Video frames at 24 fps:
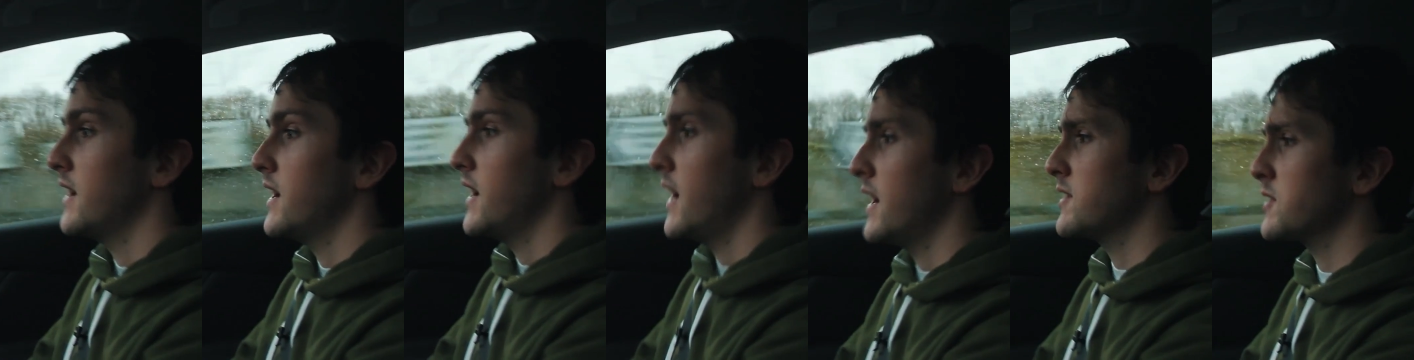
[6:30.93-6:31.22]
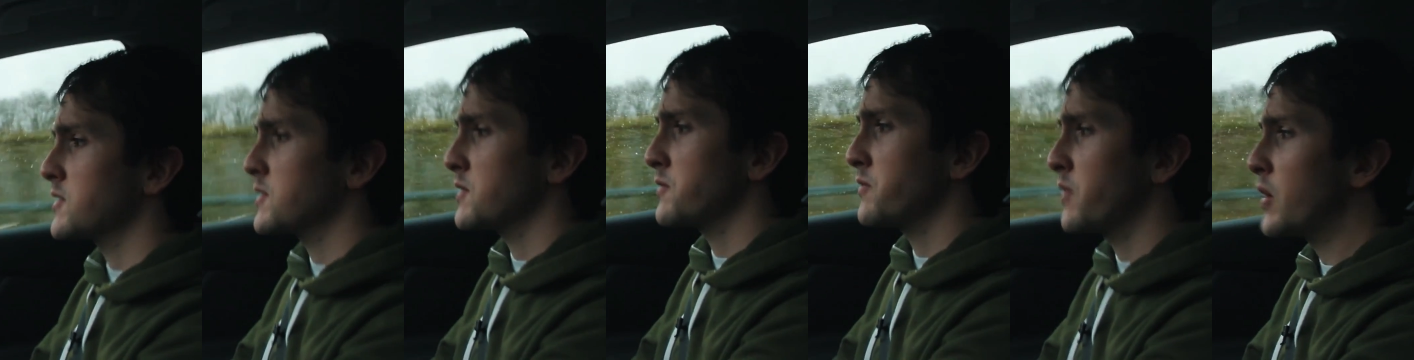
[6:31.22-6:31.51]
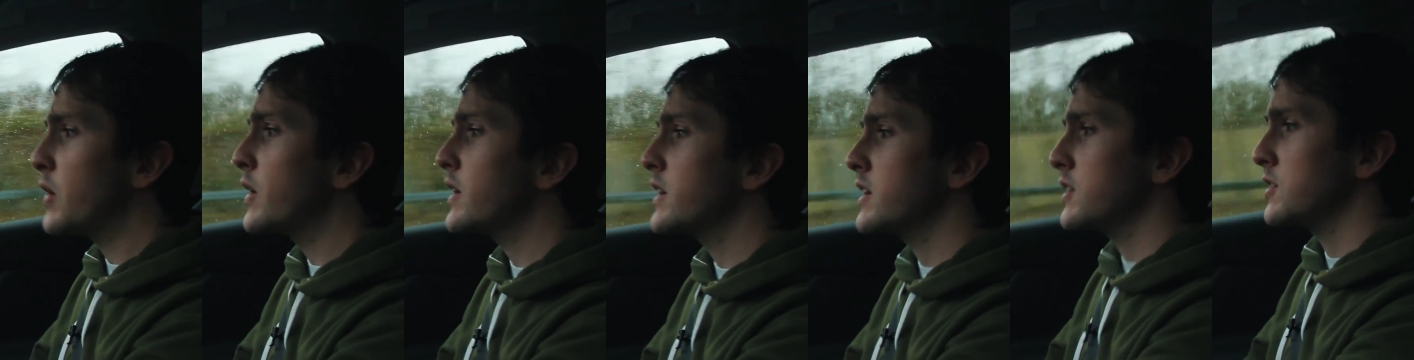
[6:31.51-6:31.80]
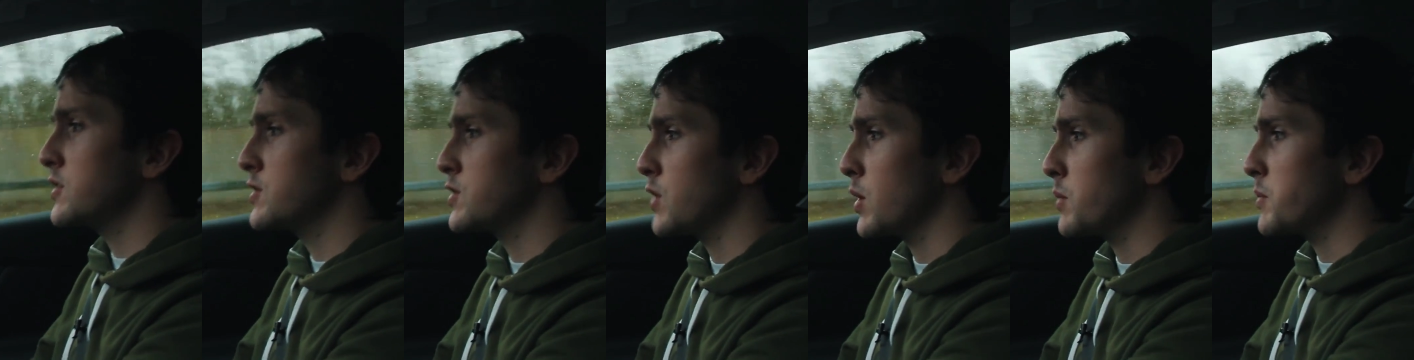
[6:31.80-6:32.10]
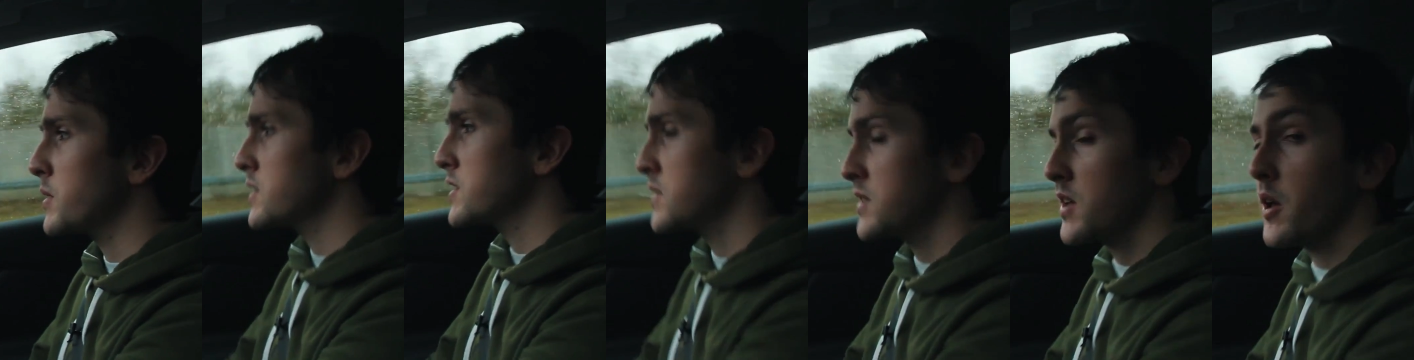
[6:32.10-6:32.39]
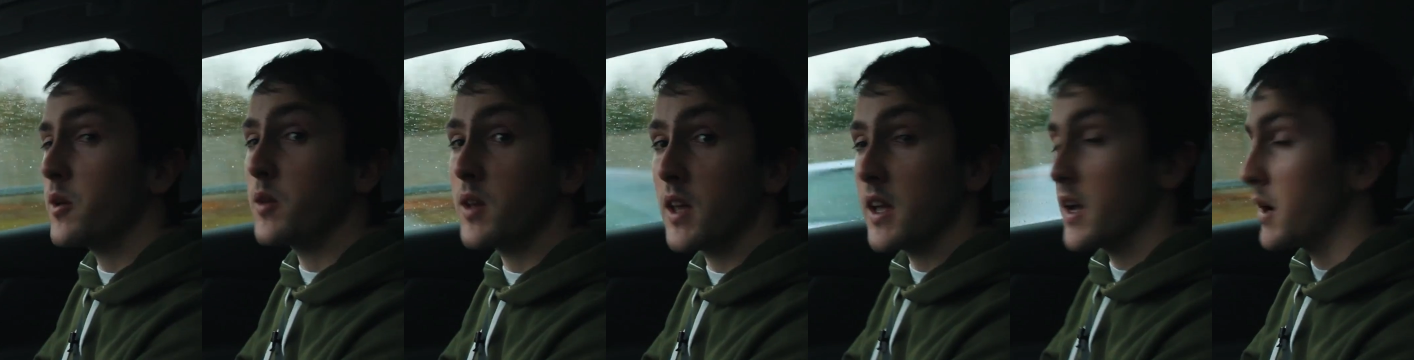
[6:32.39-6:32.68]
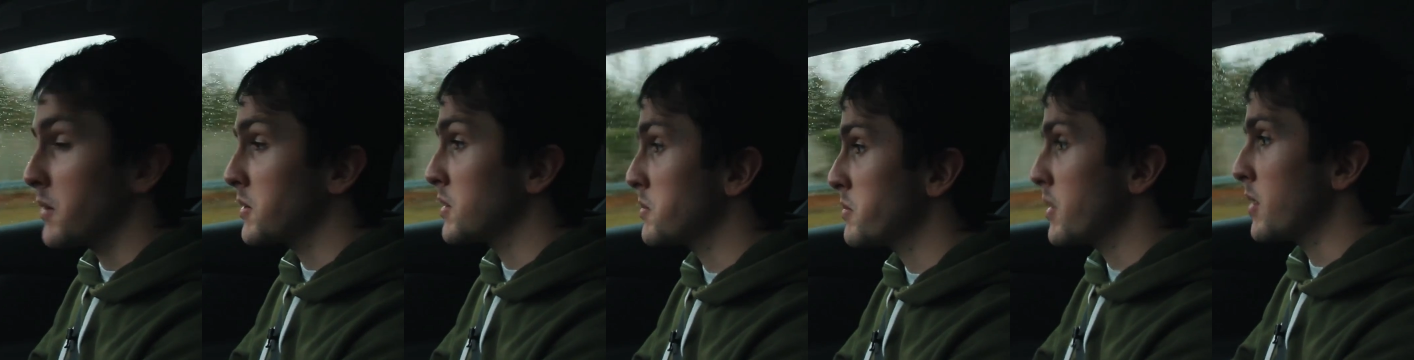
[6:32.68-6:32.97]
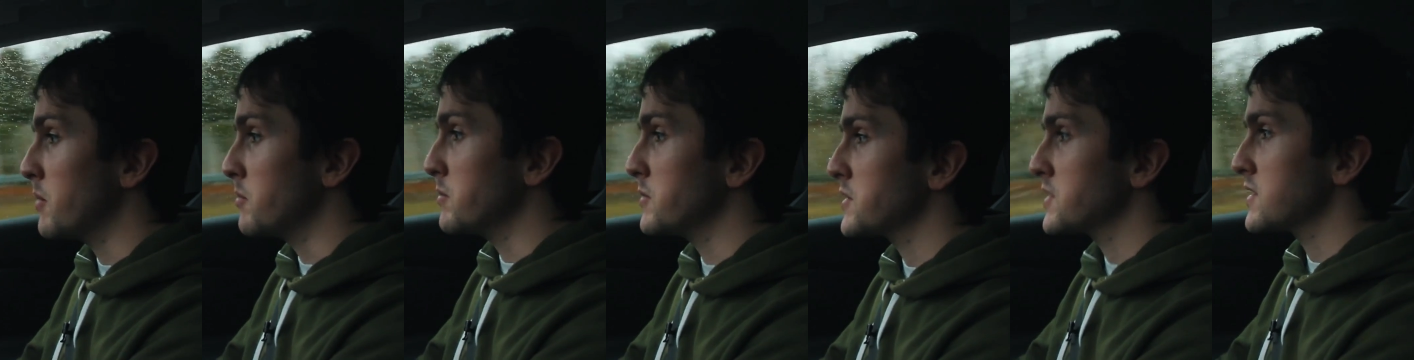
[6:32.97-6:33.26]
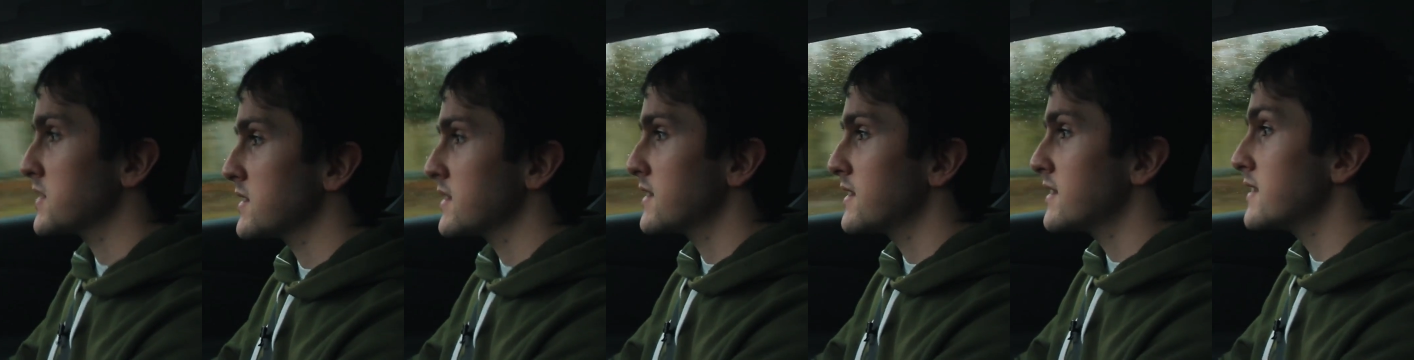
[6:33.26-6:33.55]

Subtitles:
it does a very good job at soaking up the bumps.